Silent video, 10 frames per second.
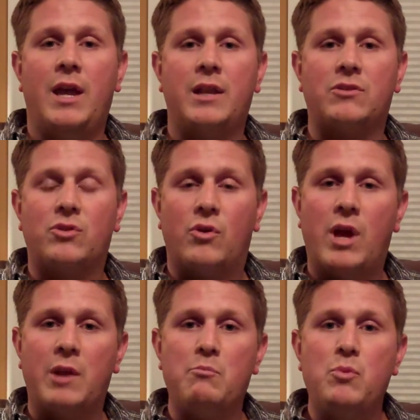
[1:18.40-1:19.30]
And it's
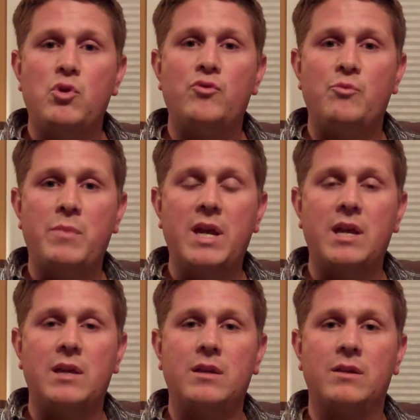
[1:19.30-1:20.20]
kind of moved
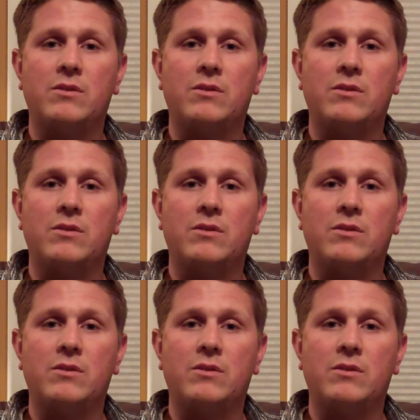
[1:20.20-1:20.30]
me